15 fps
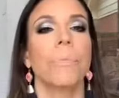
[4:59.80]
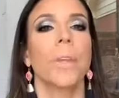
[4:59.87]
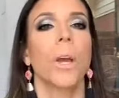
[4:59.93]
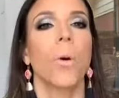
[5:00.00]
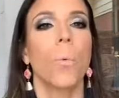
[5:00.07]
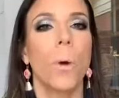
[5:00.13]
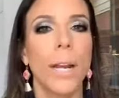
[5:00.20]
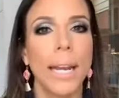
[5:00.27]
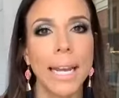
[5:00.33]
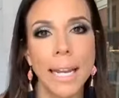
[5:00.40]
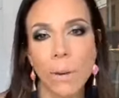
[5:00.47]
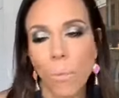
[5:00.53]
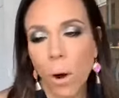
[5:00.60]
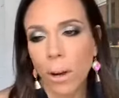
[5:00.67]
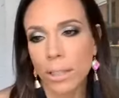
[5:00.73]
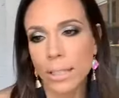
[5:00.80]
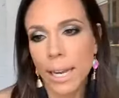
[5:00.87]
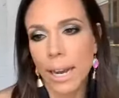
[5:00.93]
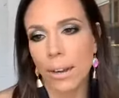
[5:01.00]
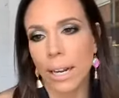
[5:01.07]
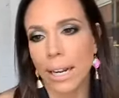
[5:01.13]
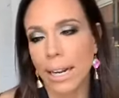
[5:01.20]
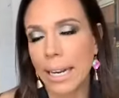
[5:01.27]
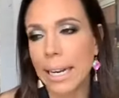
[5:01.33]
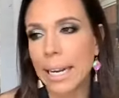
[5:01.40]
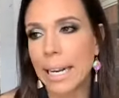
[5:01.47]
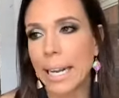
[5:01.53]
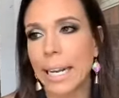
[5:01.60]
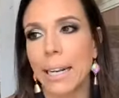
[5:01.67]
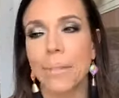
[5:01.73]
When he walked out and he had
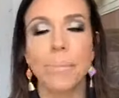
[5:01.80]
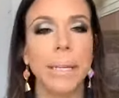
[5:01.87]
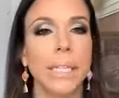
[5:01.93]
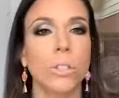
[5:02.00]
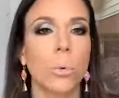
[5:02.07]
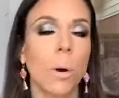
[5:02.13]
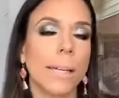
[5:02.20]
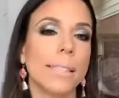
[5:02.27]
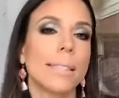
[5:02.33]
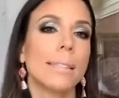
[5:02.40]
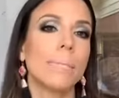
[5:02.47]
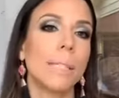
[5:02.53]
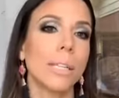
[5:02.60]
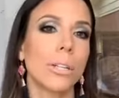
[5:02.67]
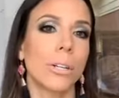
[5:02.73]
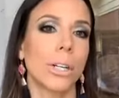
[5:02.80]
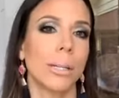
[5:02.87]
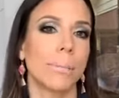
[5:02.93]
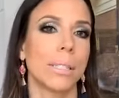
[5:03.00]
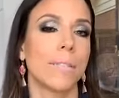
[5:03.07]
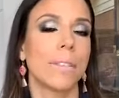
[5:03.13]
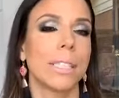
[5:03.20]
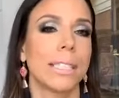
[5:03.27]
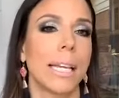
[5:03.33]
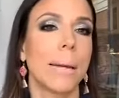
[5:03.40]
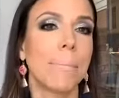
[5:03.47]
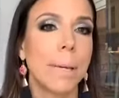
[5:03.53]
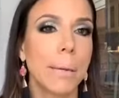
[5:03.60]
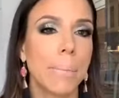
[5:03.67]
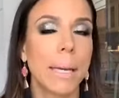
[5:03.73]
handed me twice the milligrams of the same
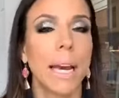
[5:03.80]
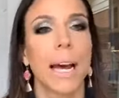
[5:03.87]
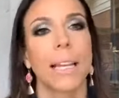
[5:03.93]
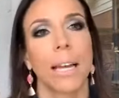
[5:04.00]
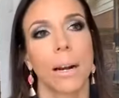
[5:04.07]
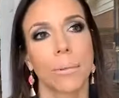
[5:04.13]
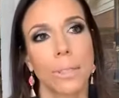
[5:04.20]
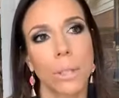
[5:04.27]
PPI that I was